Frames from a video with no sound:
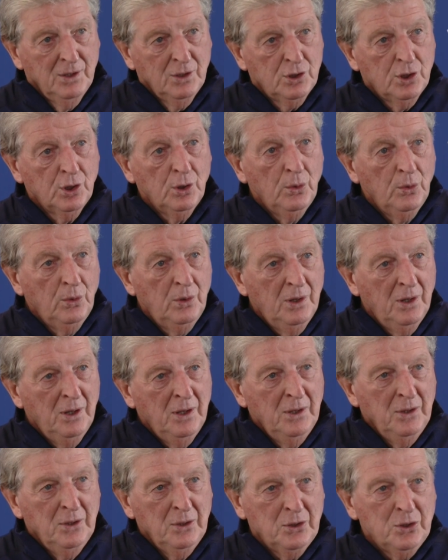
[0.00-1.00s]
two
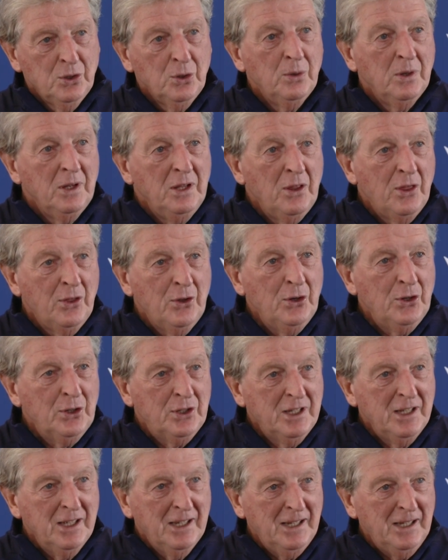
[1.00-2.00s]
two in
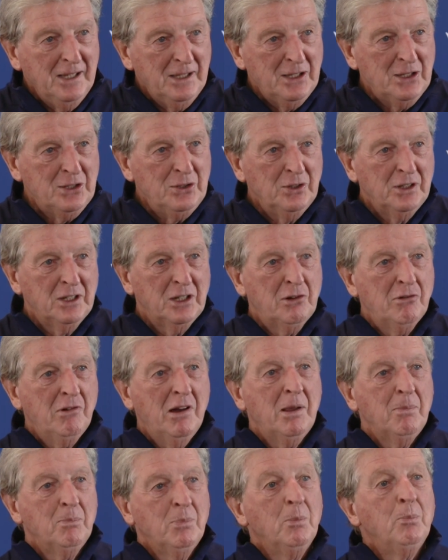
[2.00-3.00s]
thirty-eight is not a
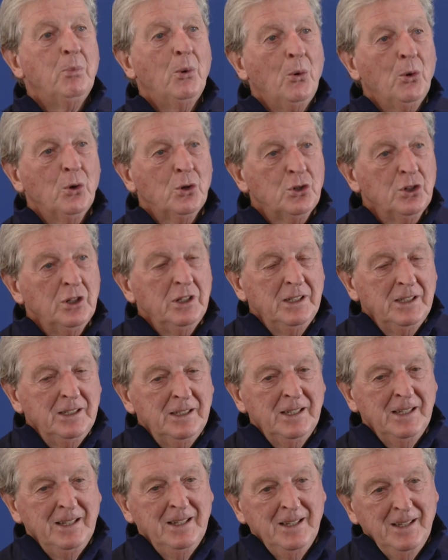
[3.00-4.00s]
great proportion.
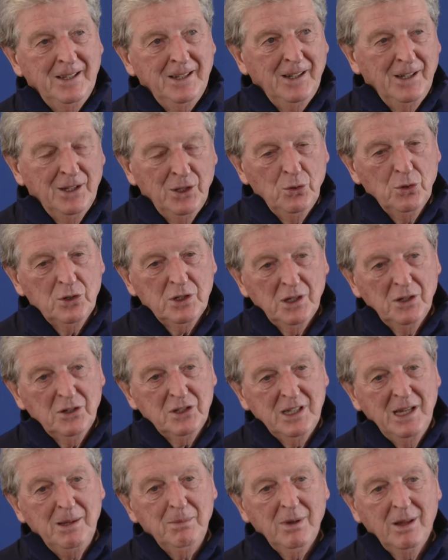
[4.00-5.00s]
And I also
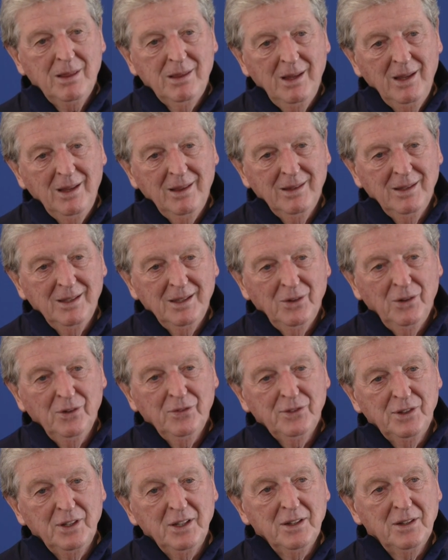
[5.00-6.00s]
seem to think that
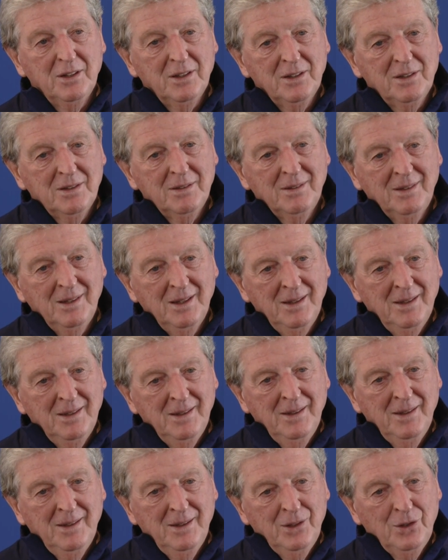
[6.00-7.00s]
often
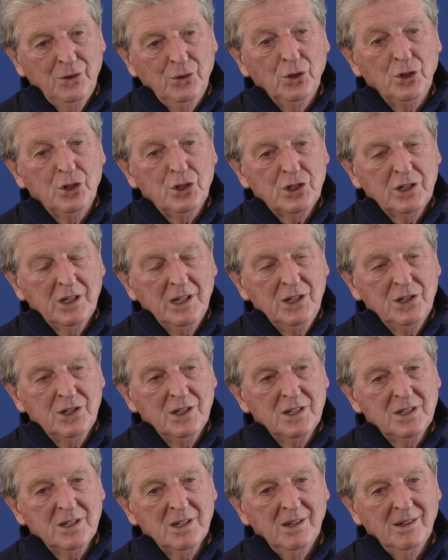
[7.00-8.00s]
good
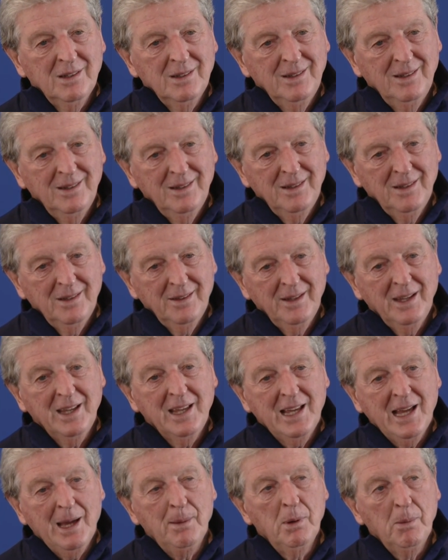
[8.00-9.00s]
seasons uh,
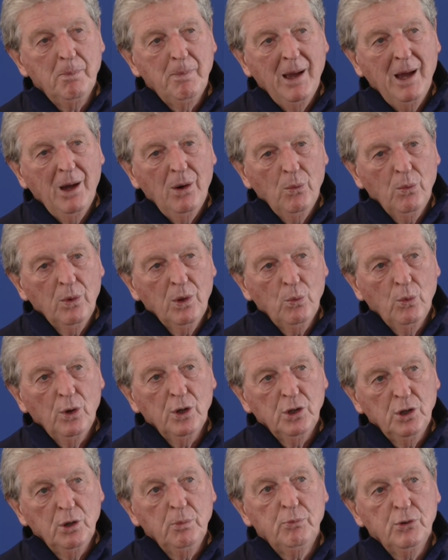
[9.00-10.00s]
they come about with
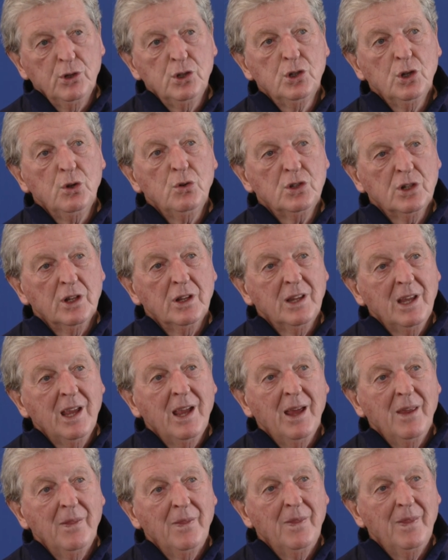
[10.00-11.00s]
what you produce at
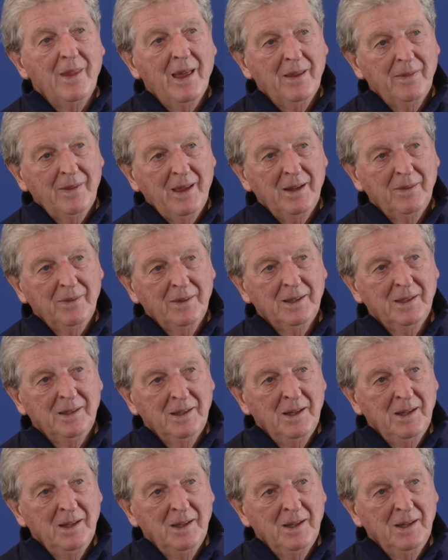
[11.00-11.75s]
the end. That that